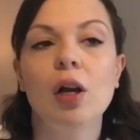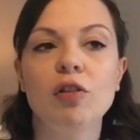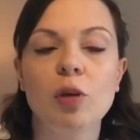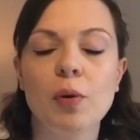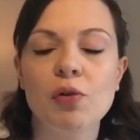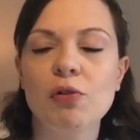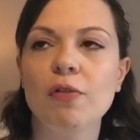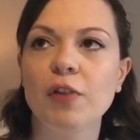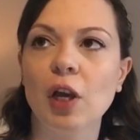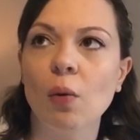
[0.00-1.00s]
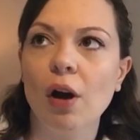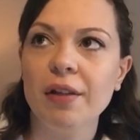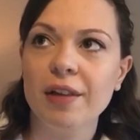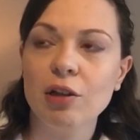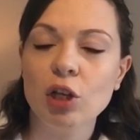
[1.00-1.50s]
To be honest with you, I
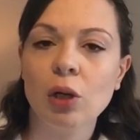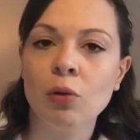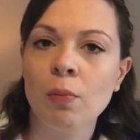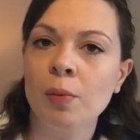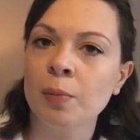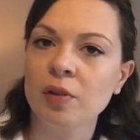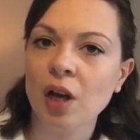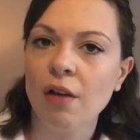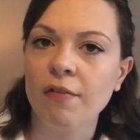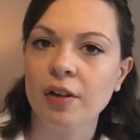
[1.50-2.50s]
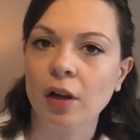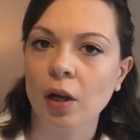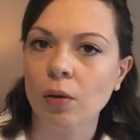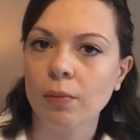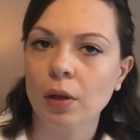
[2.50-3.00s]
think Channel Mum has covered like